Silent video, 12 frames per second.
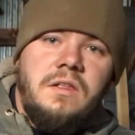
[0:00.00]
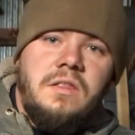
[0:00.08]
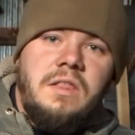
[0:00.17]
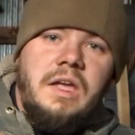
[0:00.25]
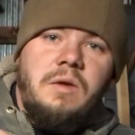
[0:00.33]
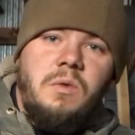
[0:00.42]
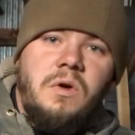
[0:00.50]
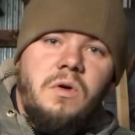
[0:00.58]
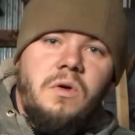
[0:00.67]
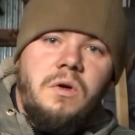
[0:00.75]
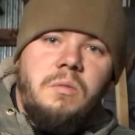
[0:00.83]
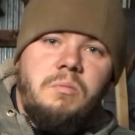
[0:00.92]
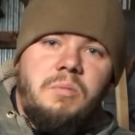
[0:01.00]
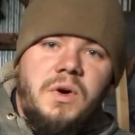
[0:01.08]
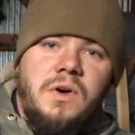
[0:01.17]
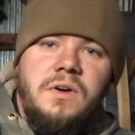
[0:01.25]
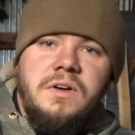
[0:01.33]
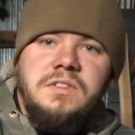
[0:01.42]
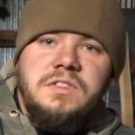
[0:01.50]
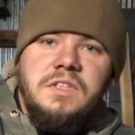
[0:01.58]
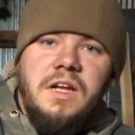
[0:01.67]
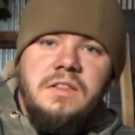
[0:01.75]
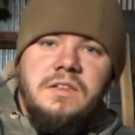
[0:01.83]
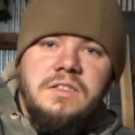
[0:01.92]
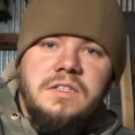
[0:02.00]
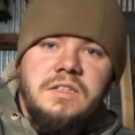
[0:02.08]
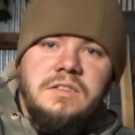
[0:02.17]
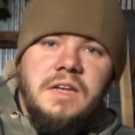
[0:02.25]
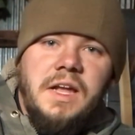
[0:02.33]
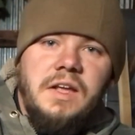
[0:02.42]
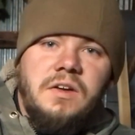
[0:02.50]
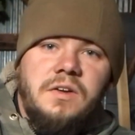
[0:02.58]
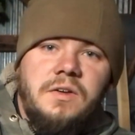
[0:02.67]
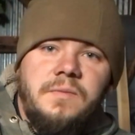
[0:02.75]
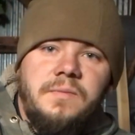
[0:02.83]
they will burn inside this container